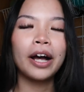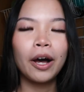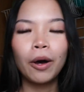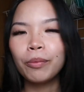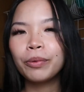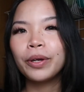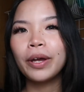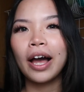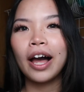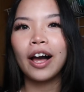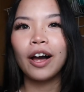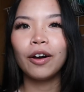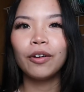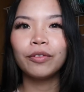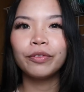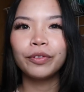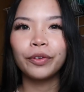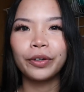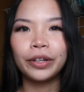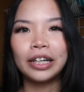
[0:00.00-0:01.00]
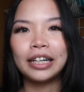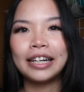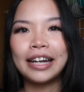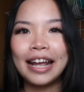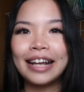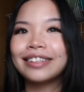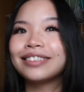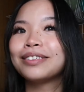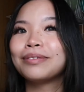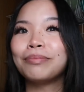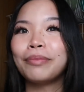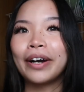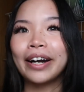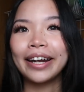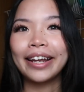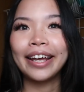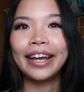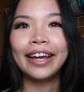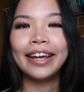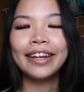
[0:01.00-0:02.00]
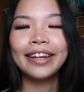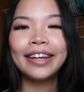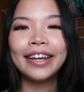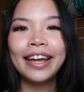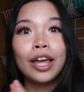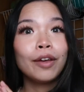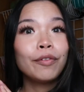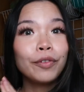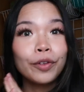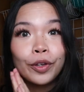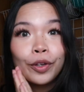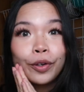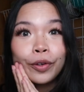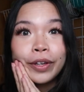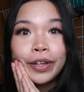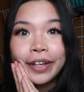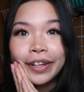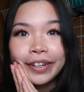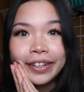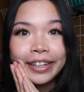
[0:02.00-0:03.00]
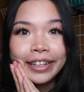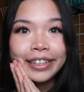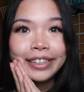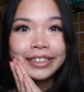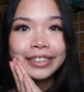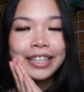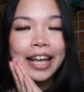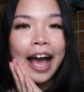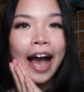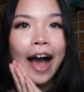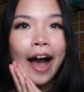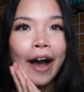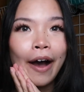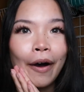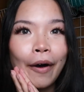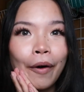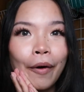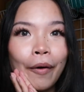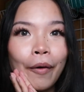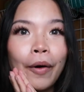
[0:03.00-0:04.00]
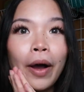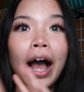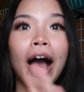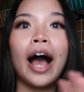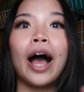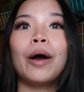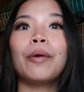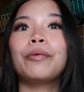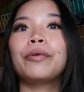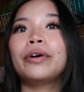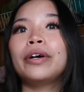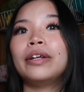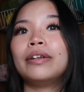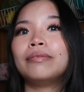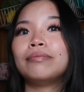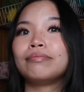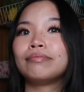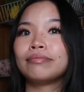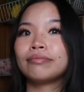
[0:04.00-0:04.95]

help you out for your next market. If you're curious how I would